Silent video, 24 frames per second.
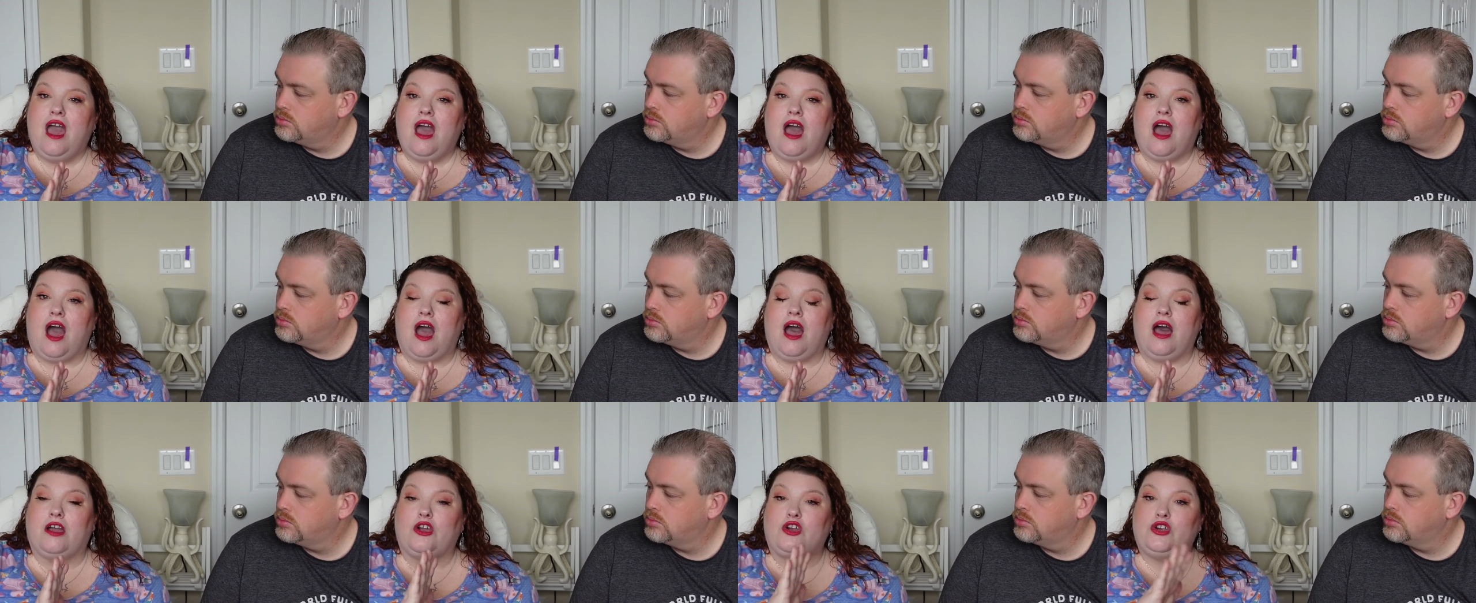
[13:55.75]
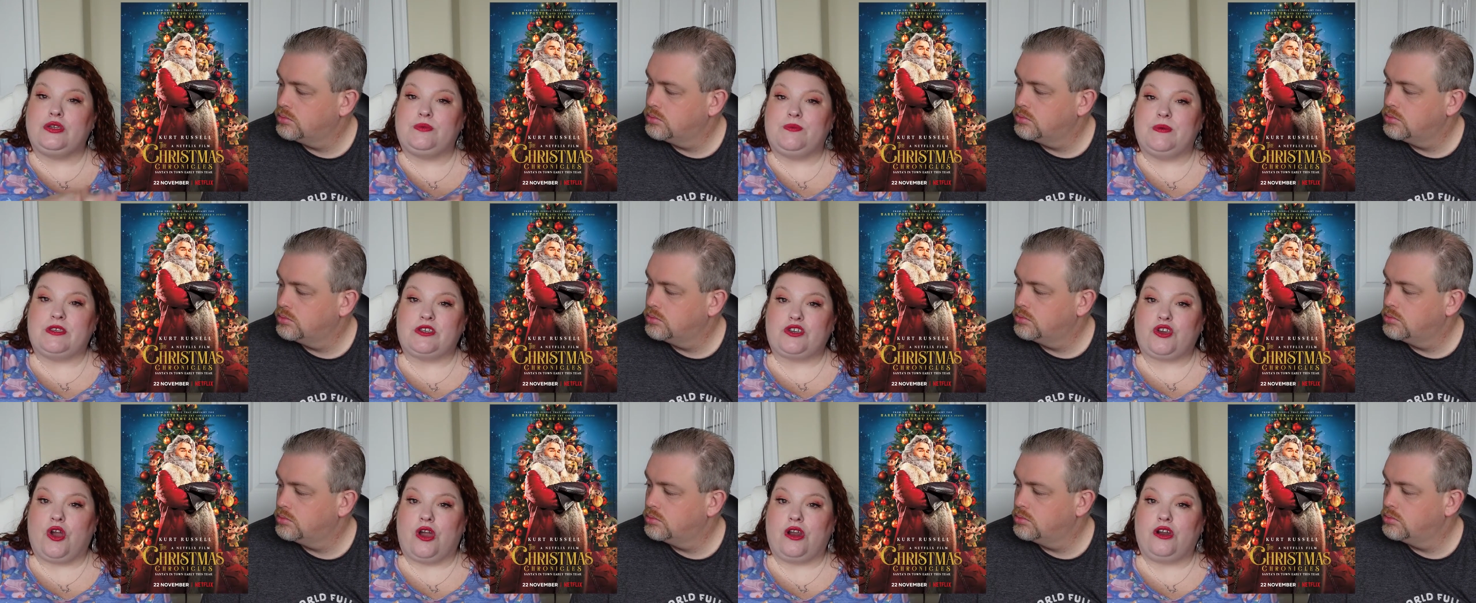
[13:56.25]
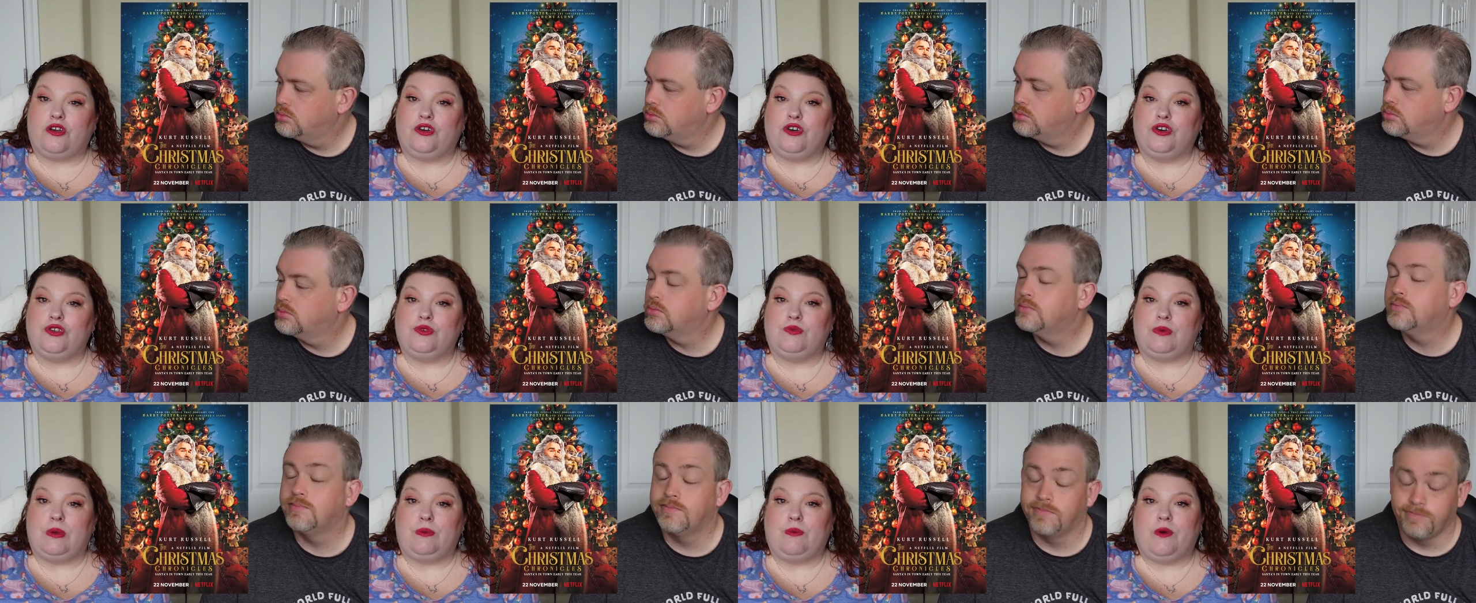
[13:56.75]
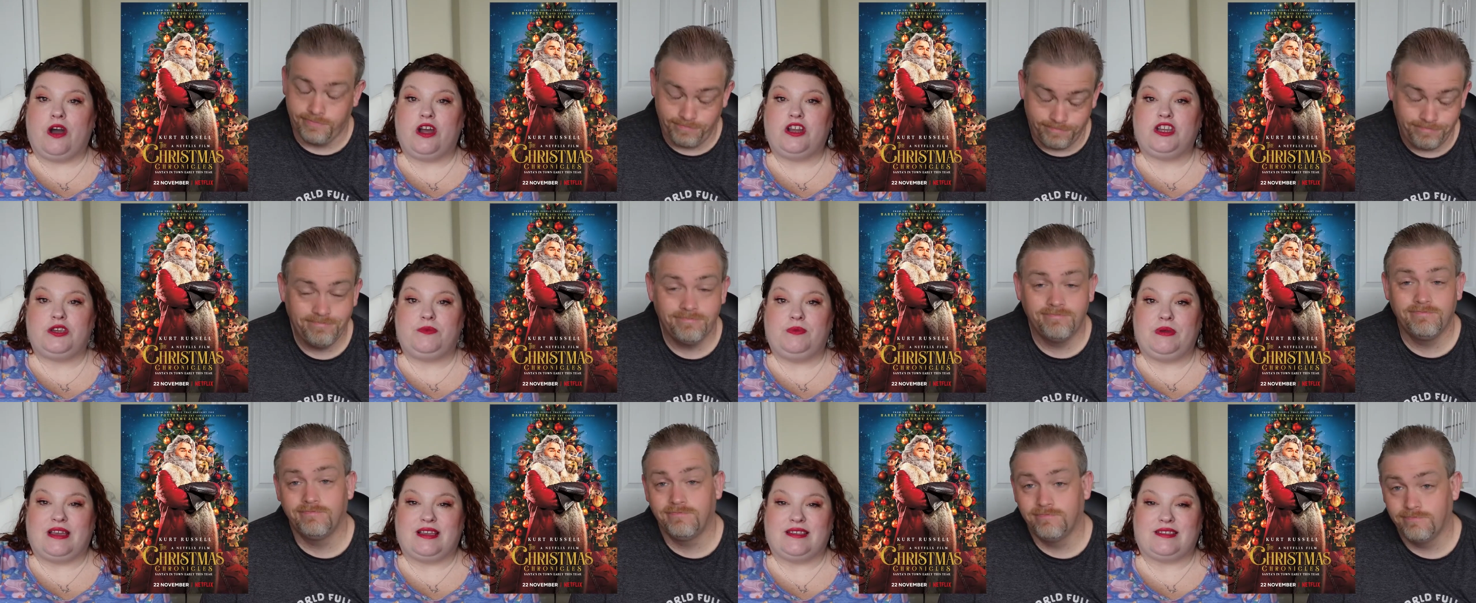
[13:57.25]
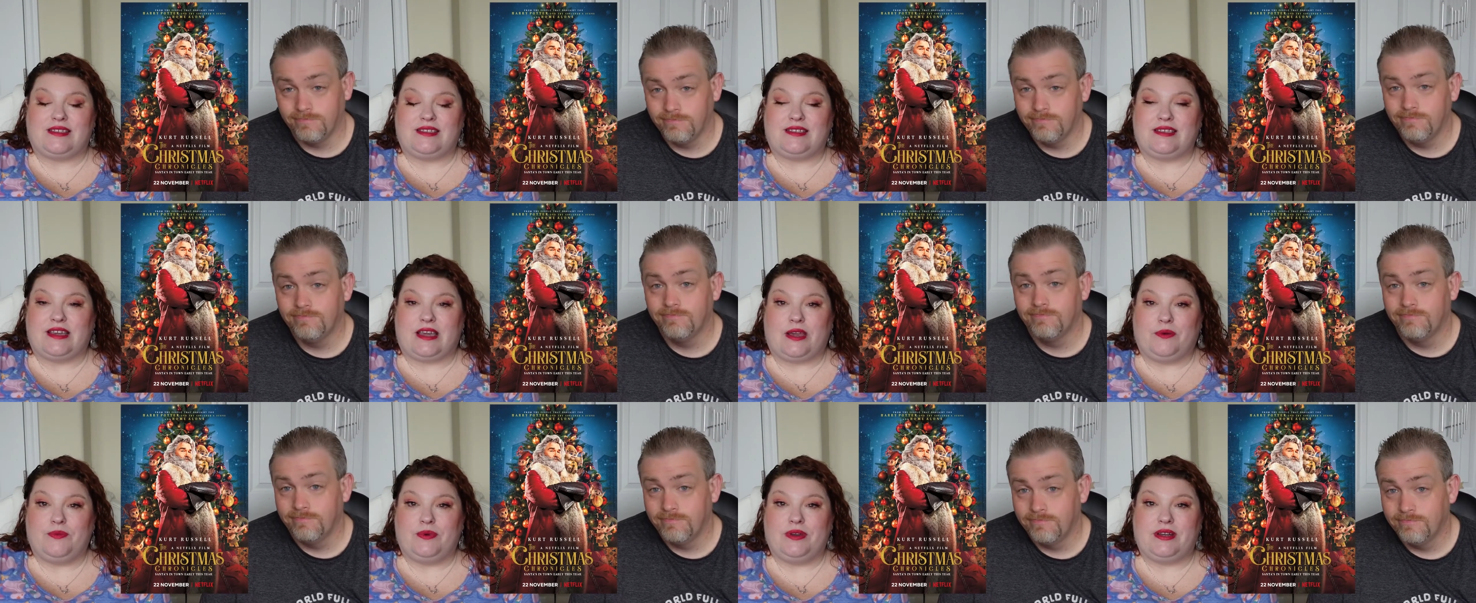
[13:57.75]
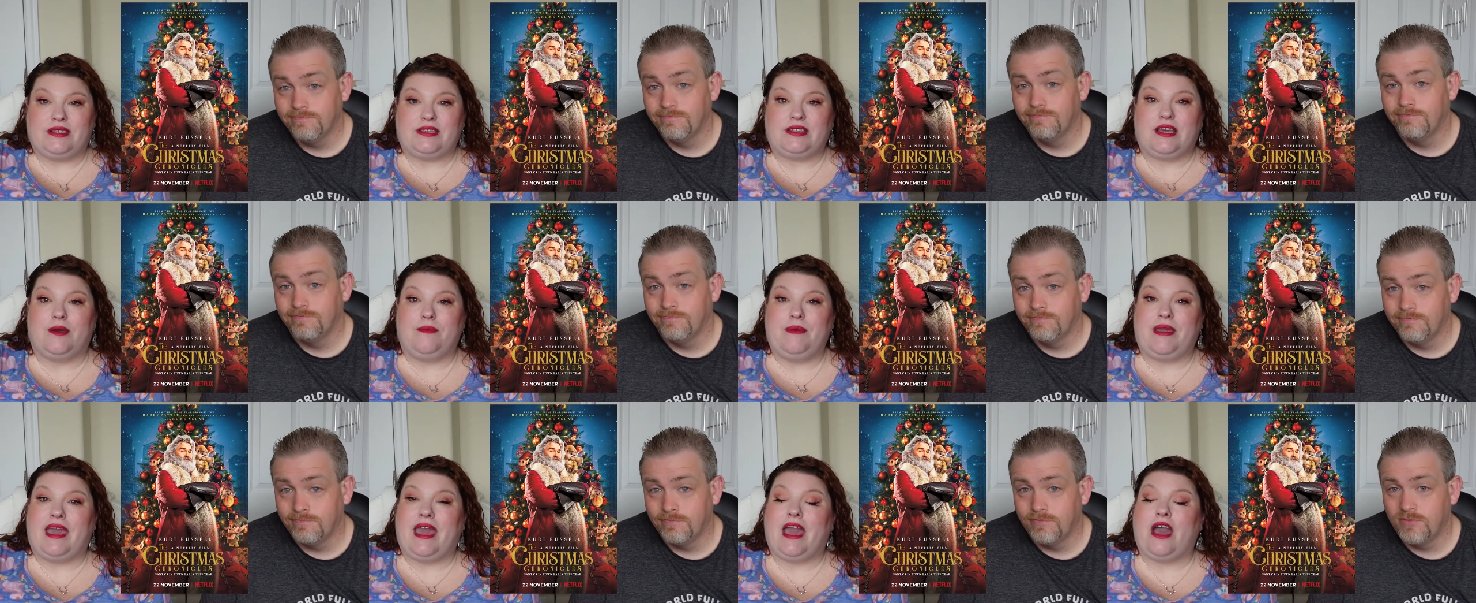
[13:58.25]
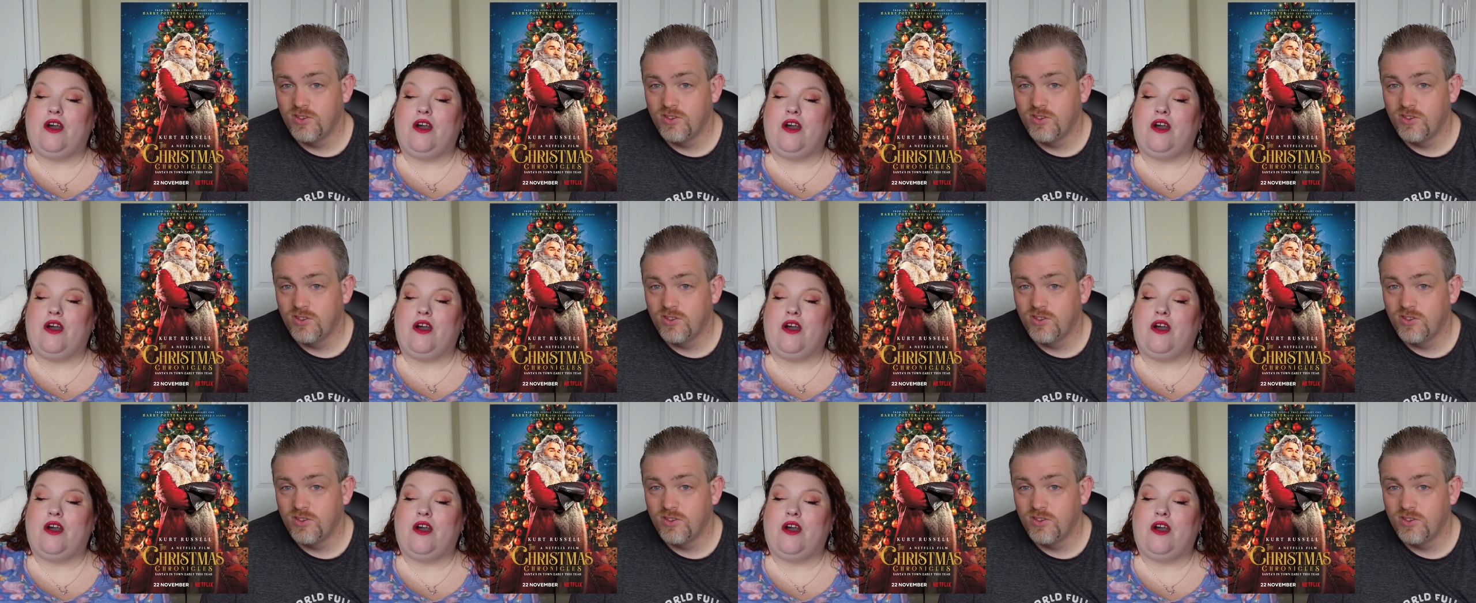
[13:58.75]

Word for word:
Speaker 1: Uh, Christmas Chronicles we watched because the second one is coming